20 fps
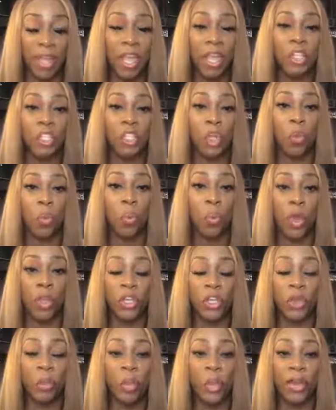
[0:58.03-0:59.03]
So what you
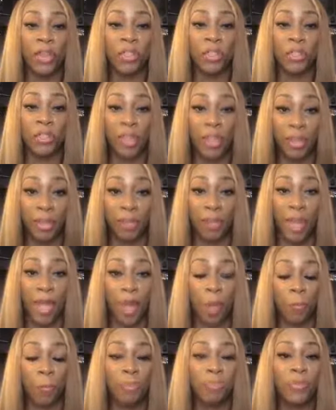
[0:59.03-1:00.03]
want to think about
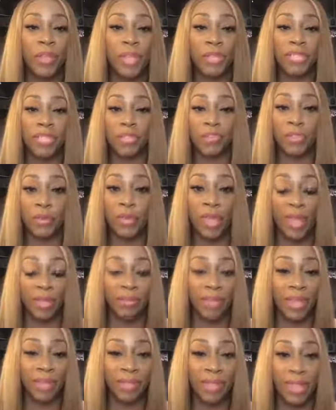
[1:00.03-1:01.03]
is if you have that
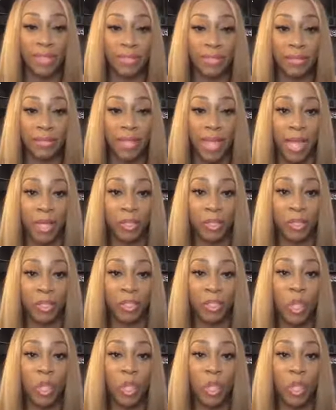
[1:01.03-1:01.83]
$1,000,